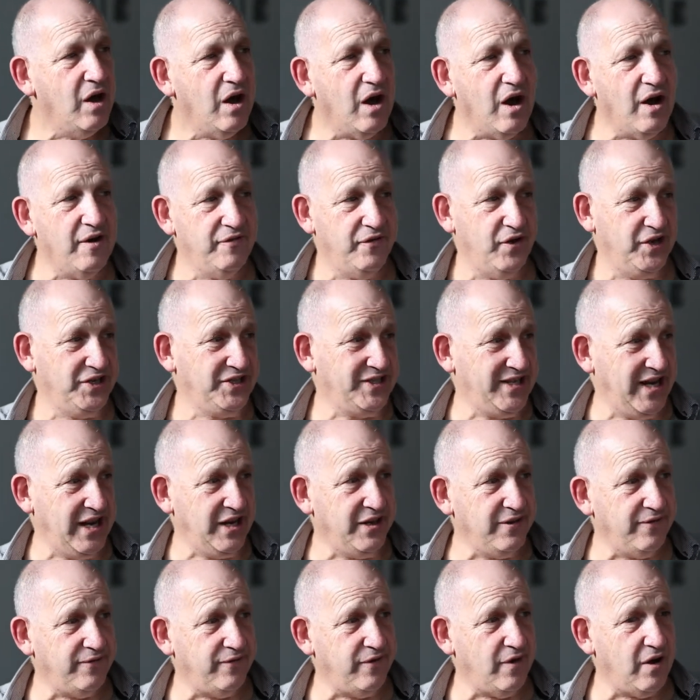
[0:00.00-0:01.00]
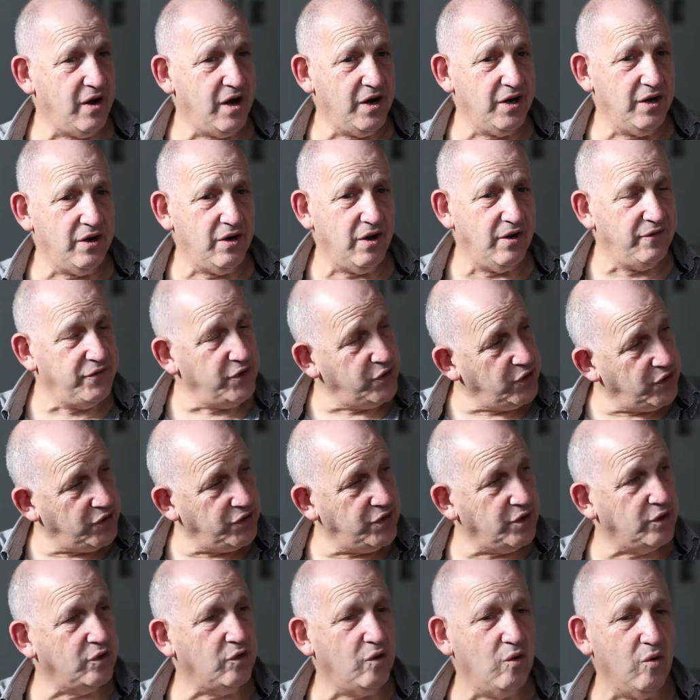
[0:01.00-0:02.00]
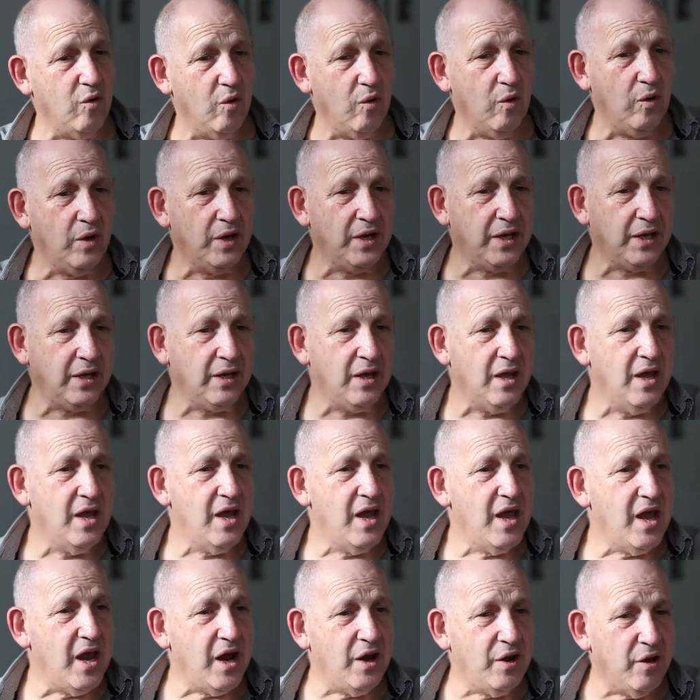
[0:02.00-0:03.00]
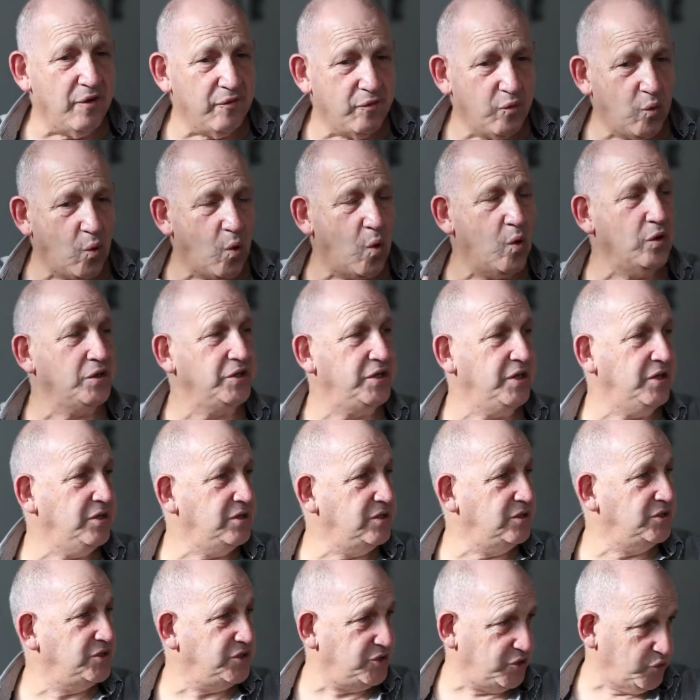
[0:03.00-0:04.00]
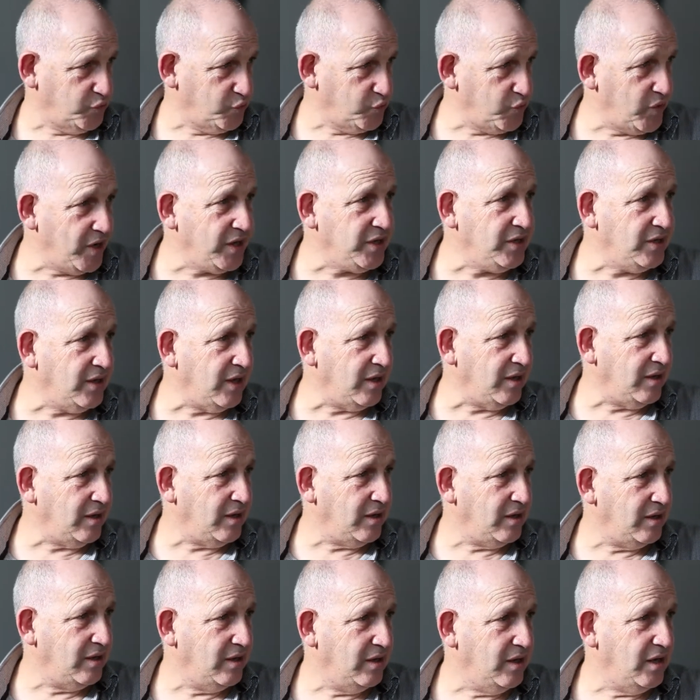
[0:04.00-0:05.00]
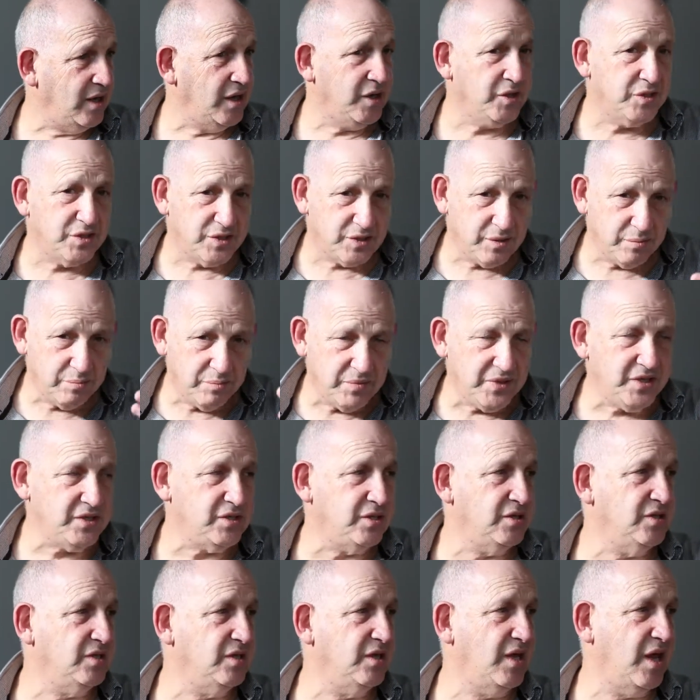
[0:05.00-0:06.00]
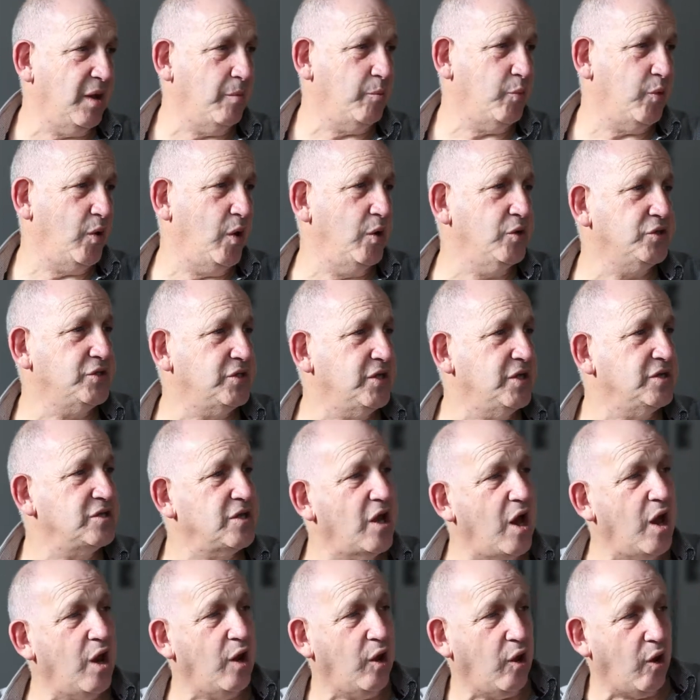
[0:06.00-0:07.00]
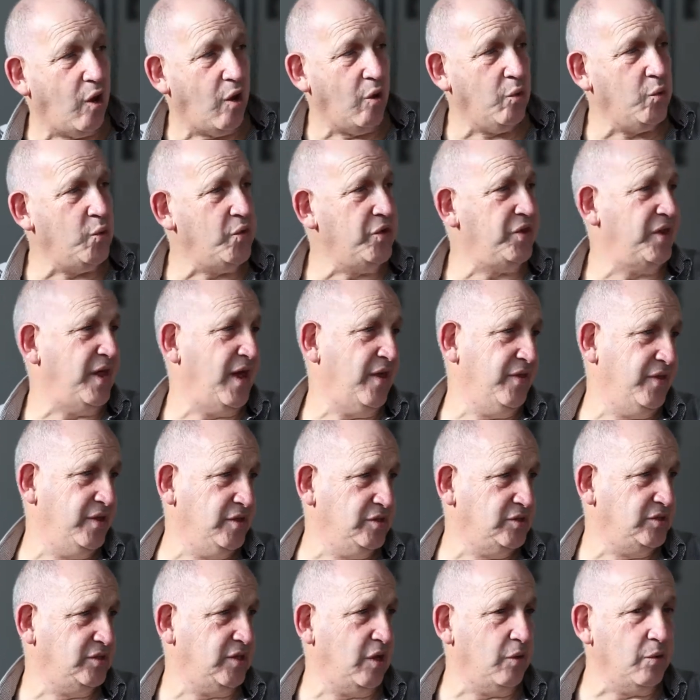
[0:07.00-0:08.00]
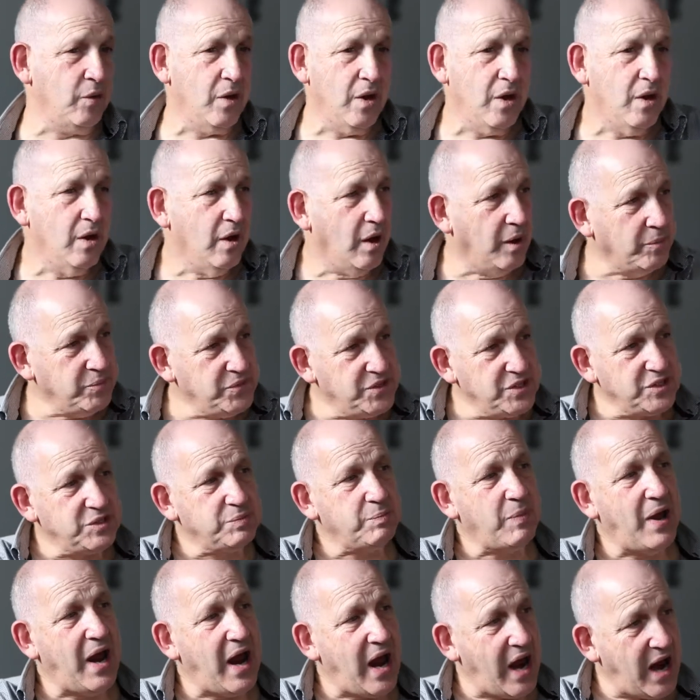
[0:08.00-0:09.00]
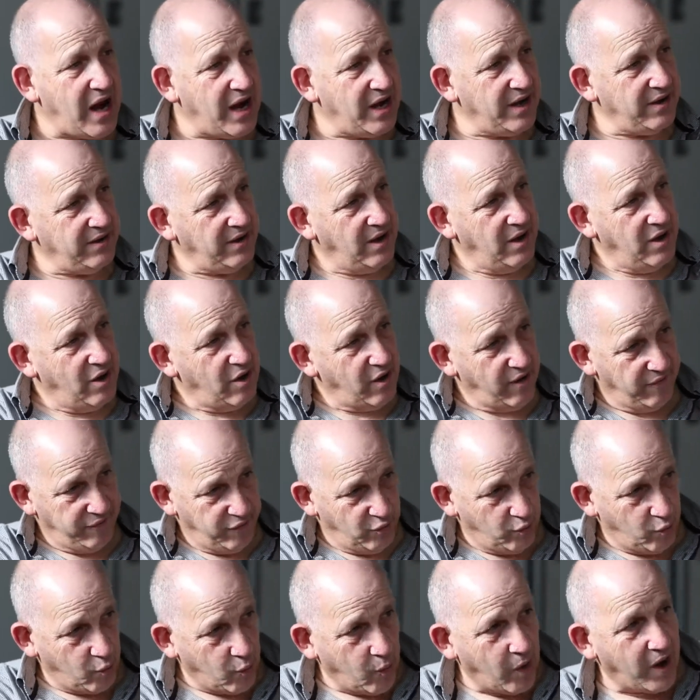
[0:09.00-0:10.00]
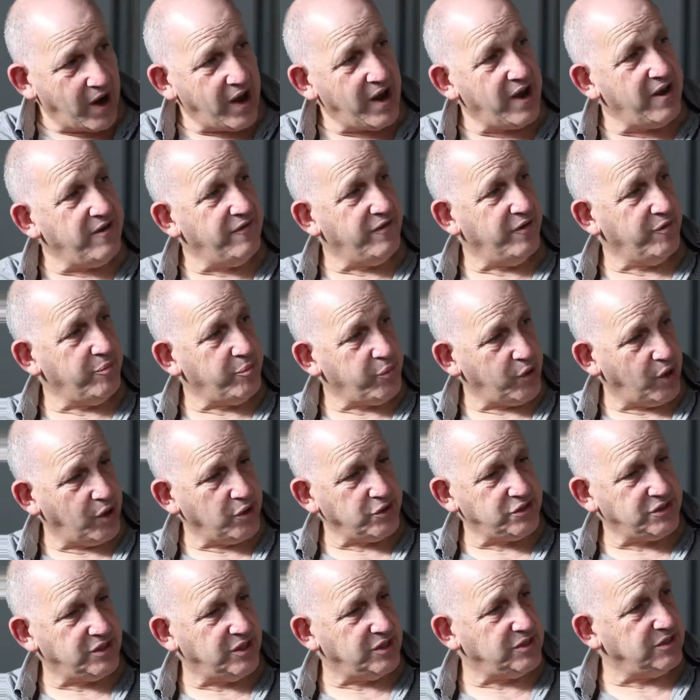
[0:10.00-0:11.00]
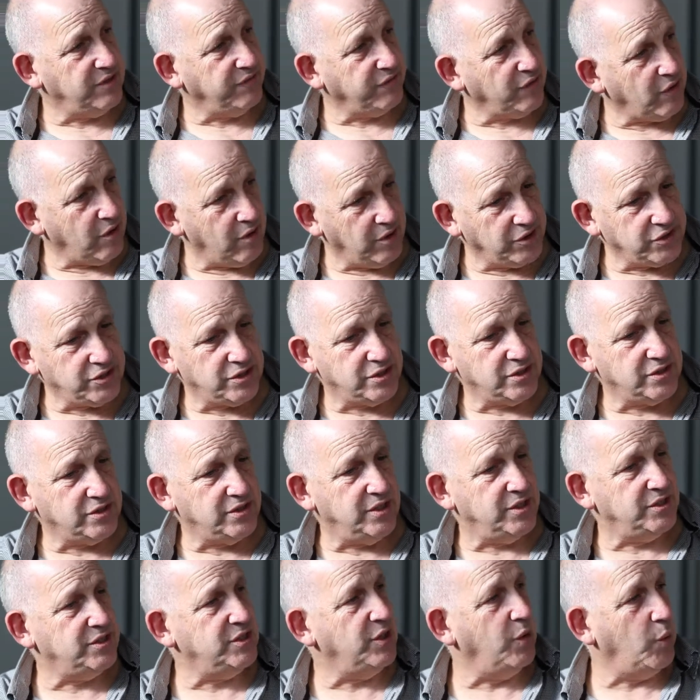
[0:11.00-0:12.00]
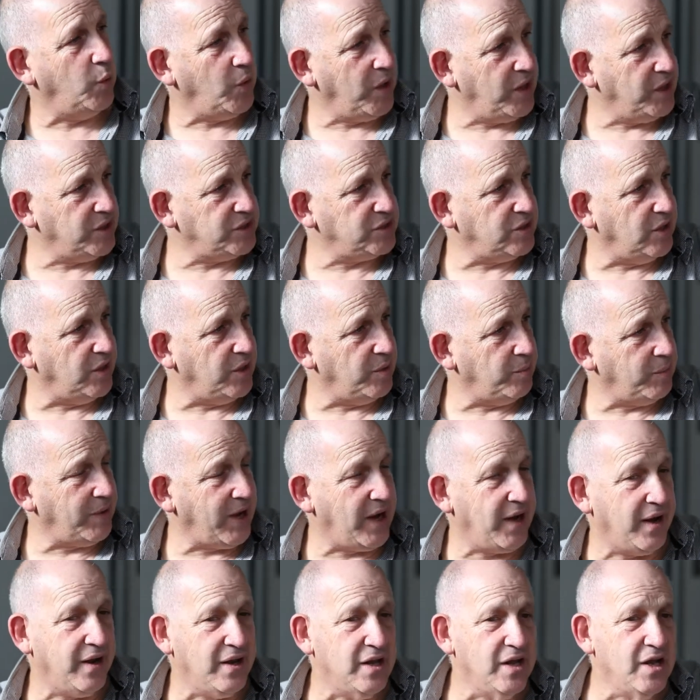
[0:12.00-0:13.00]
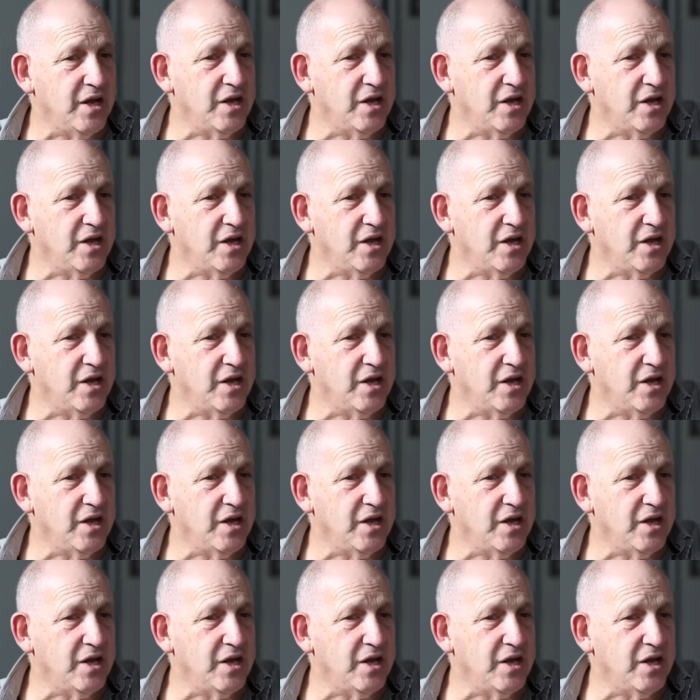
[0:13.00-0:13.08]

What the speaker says: I've identified it, I've heard the calling, and I've walked into surrender and submission to that process along with others. So I'm just part of a wave of process of consciousness and awareness on the planet.